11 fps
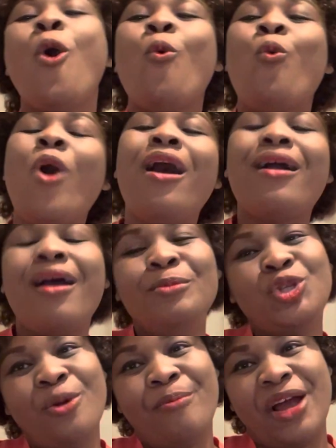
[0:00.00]
Welcome
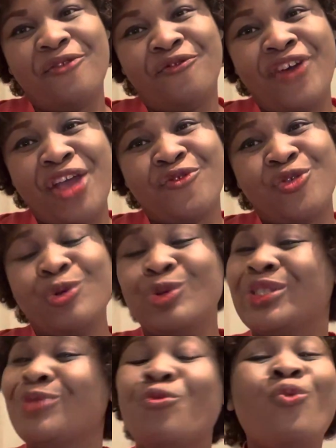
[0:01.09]
to your Band 5
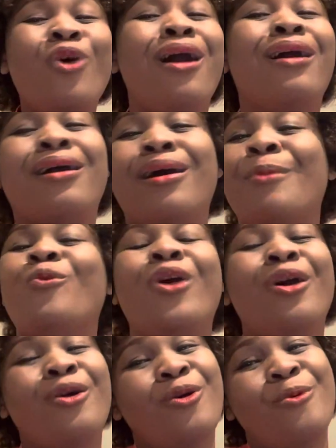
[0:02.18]
rules.
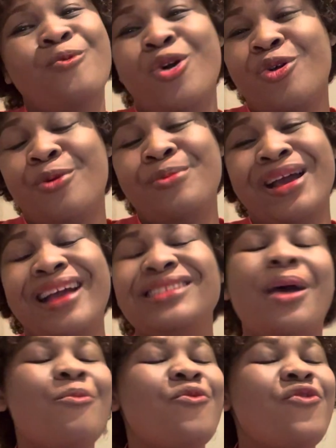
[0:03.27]
Welcome, guys.
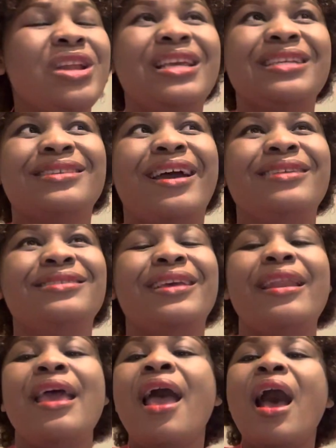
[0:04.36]
I'm really
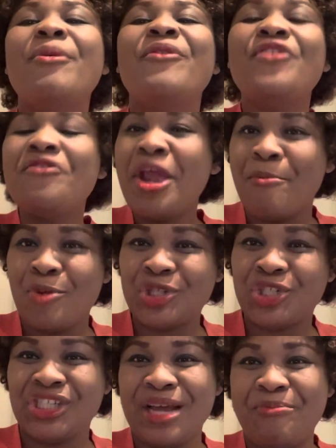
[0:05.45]
excited. I'm a very
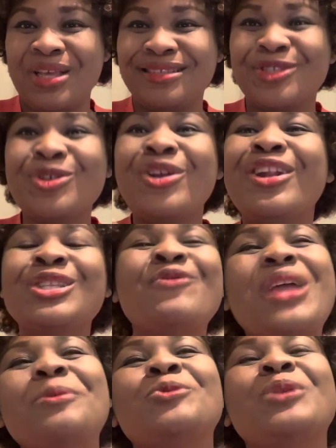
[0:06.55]
emotional person. So a lot of
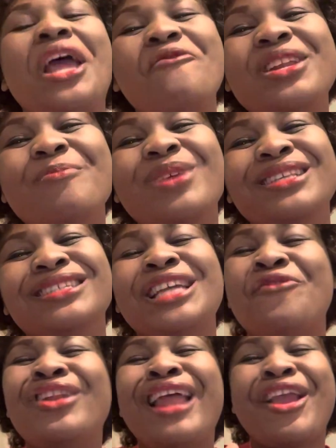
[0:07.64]
times when I read the message, I
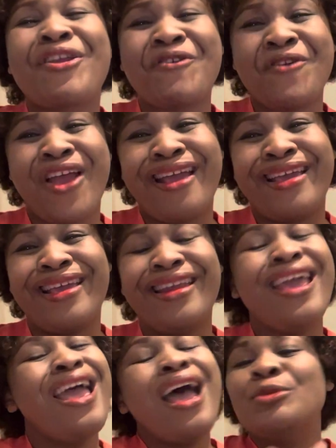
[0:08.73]
feel like crying.
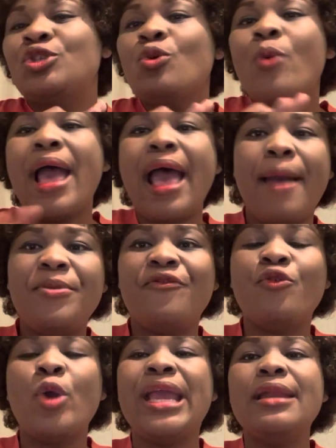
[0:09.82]
I'm so happy
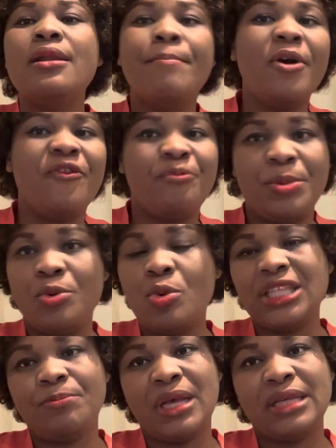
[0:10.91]
for a number of people who
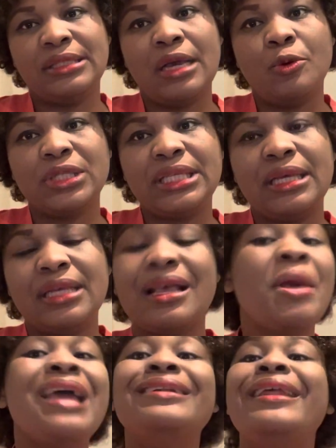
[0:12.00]
has passed their OSCE exam.
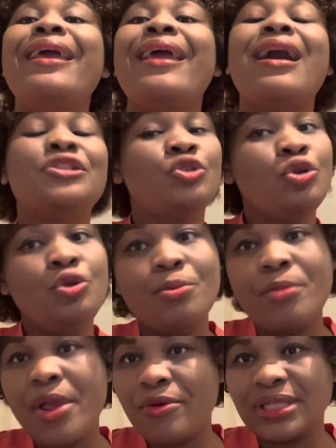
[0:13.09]
They are so
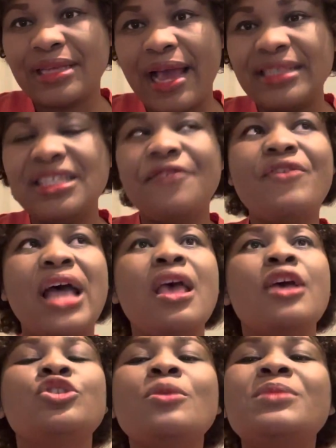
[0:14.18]
numerous, guys. In fact,
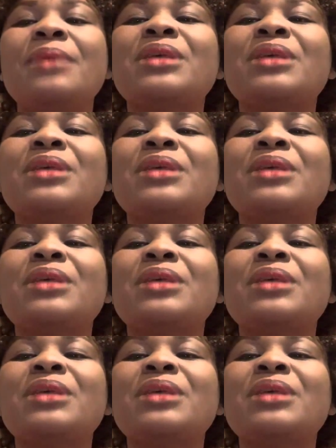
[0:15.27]
sometimes